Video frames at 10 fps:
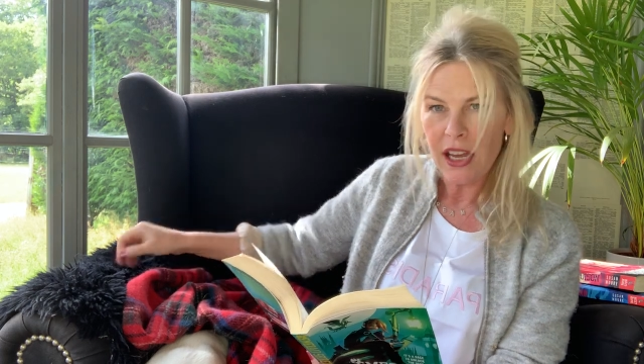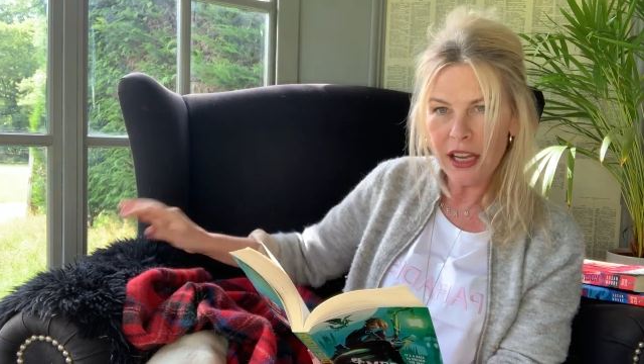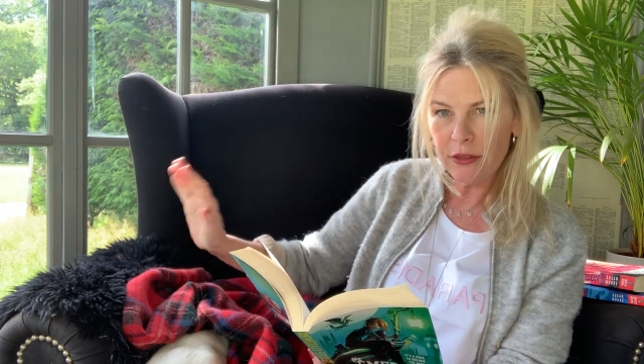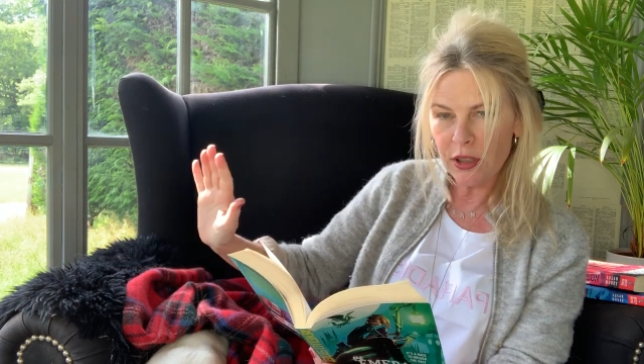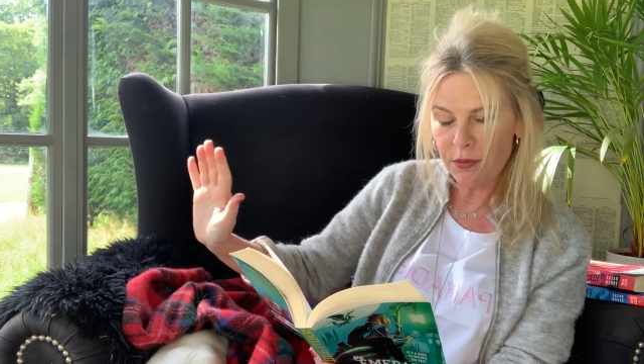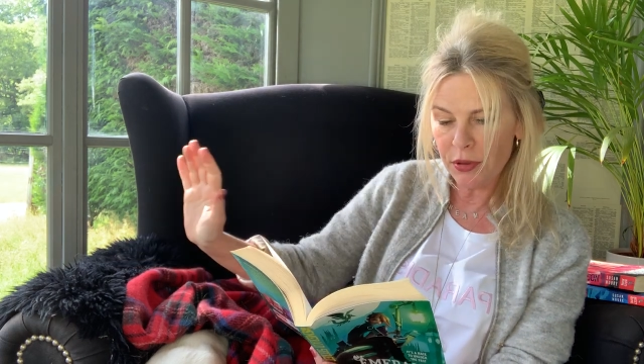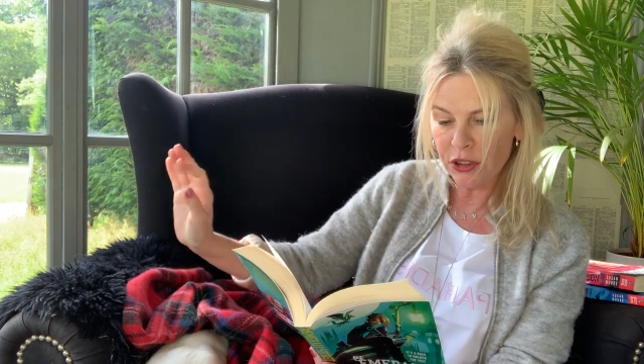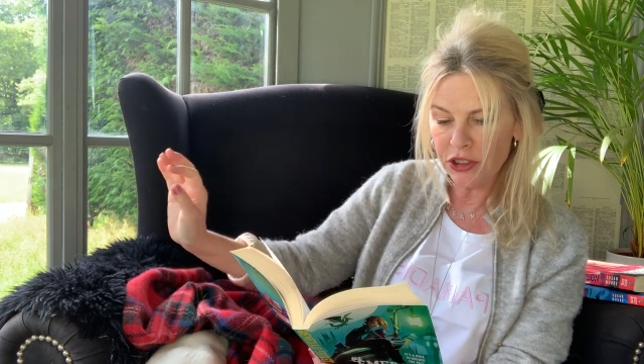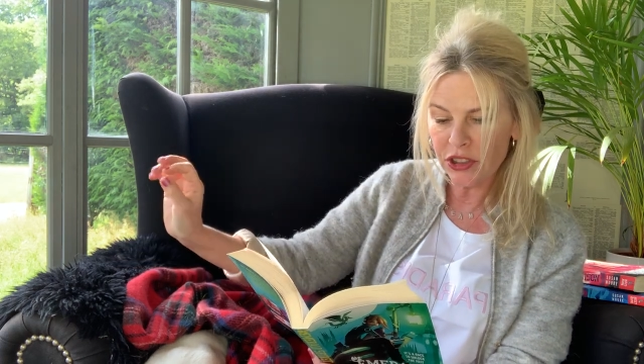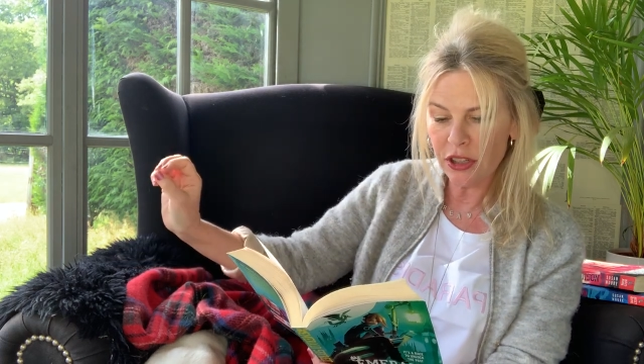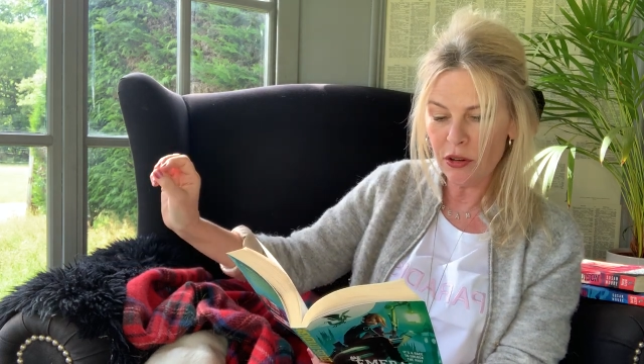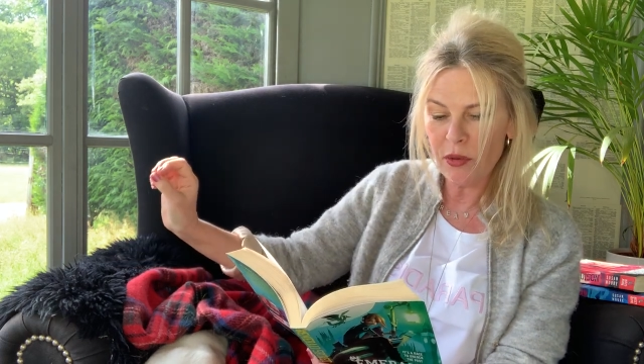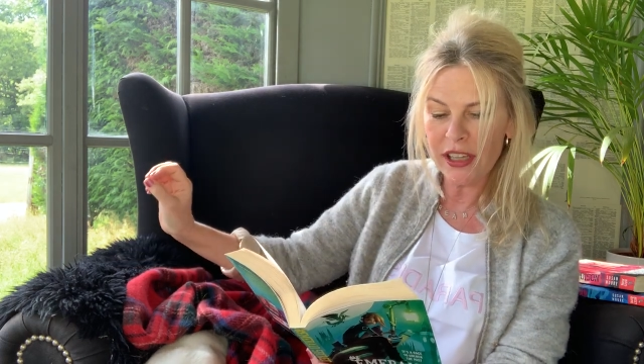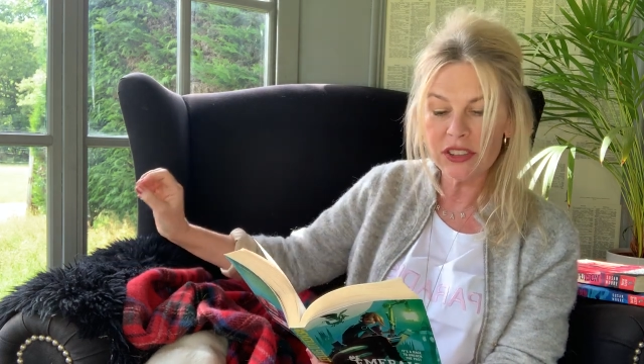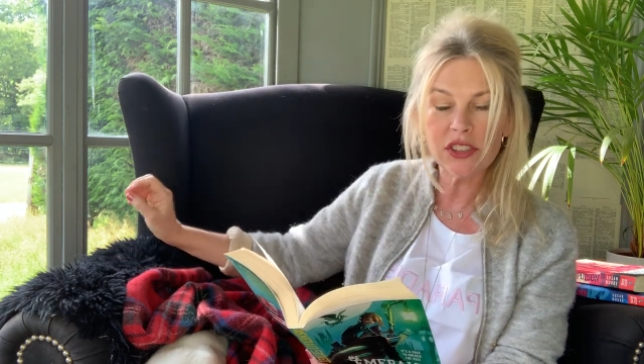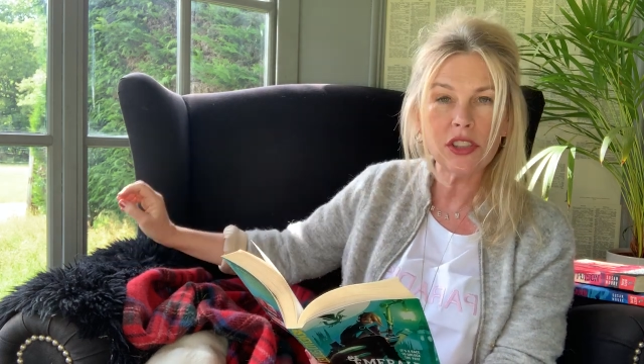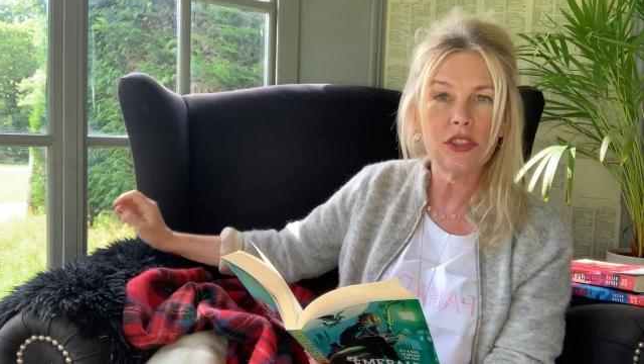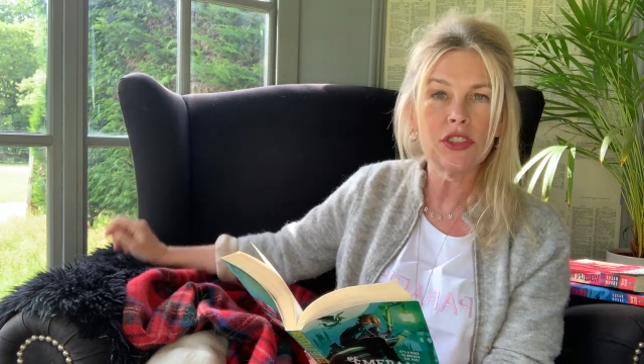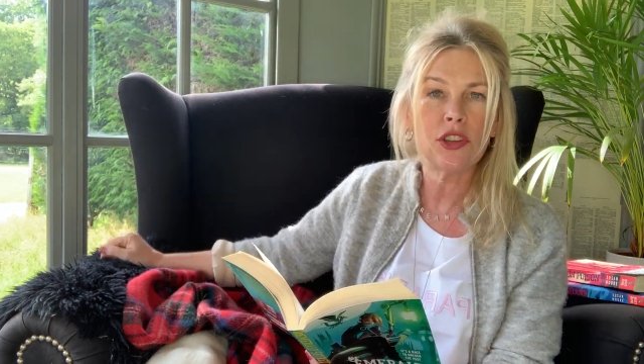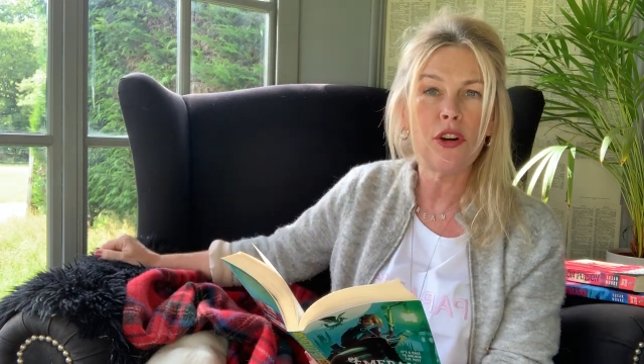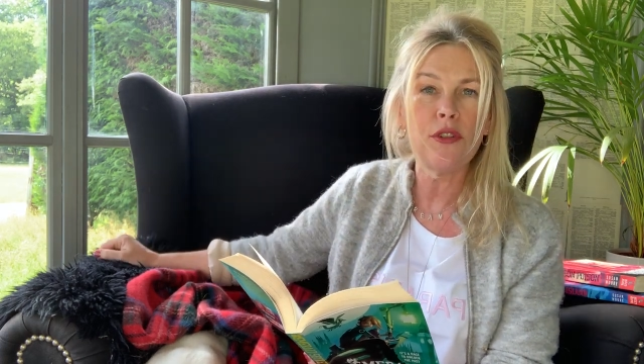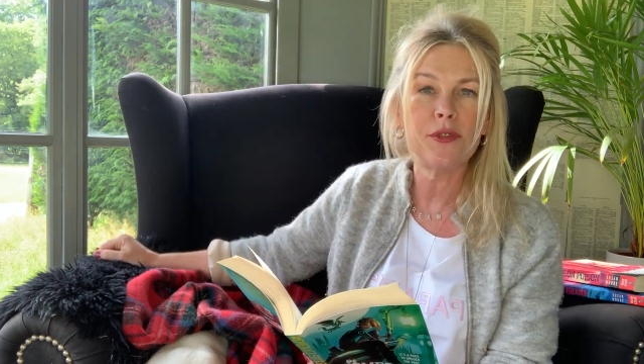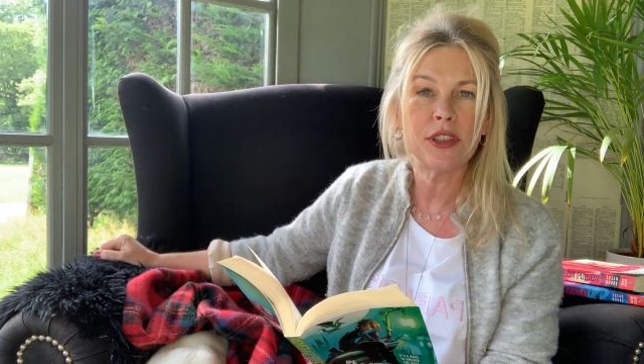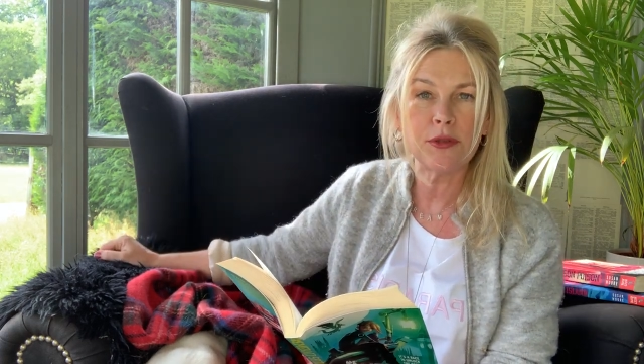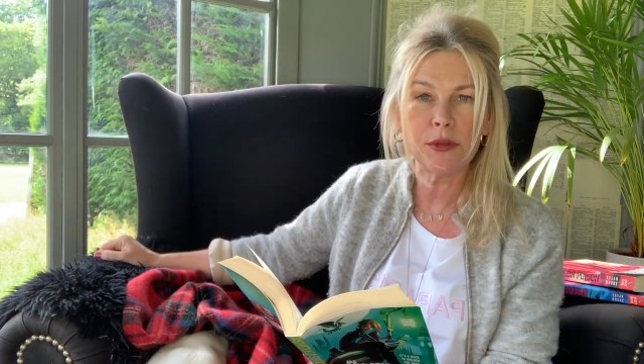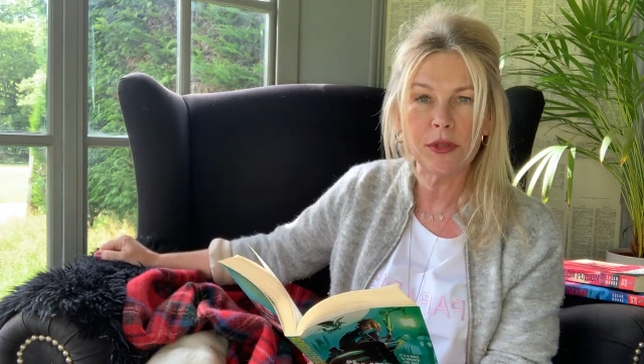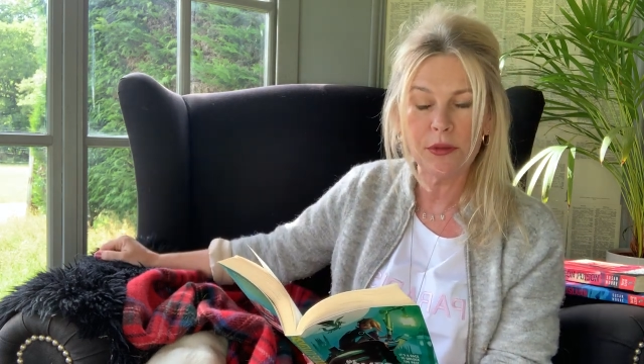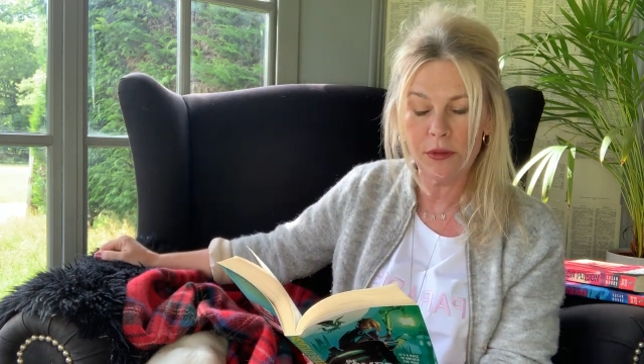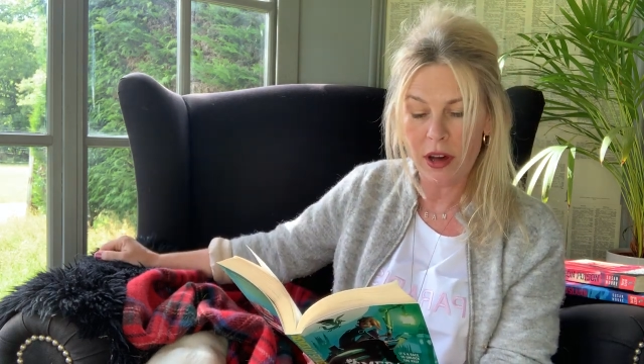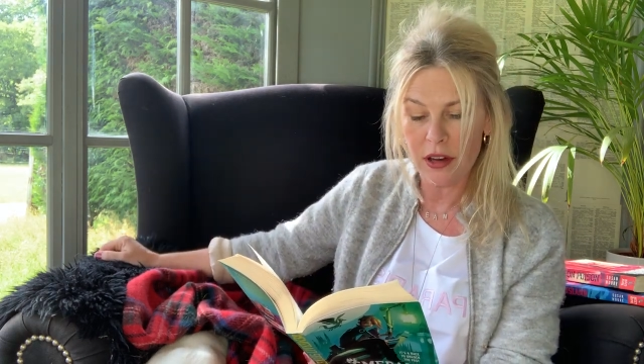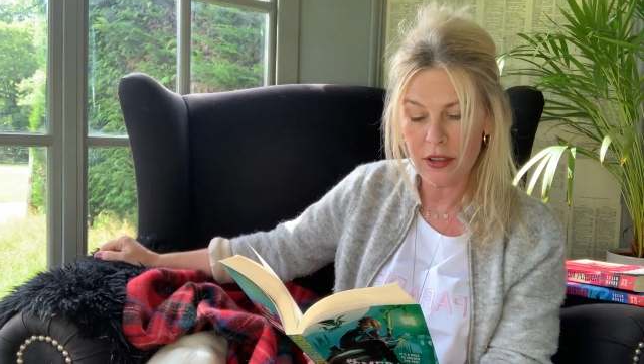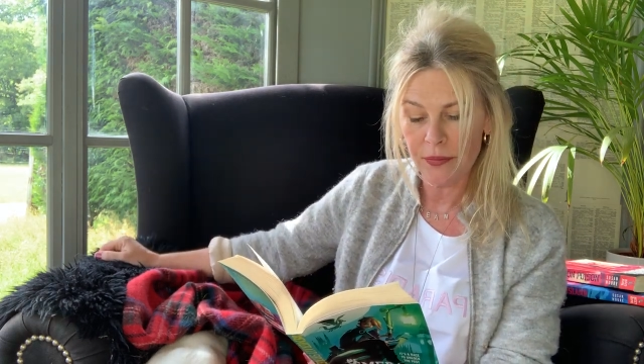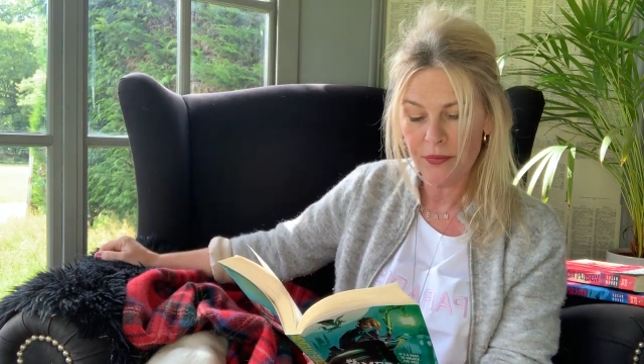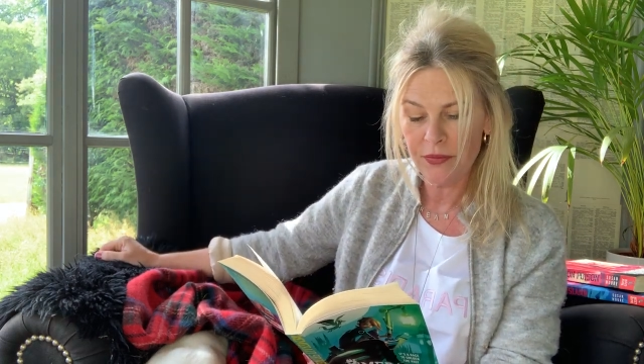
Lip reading: Henry pushed her away and started coughing from the fug.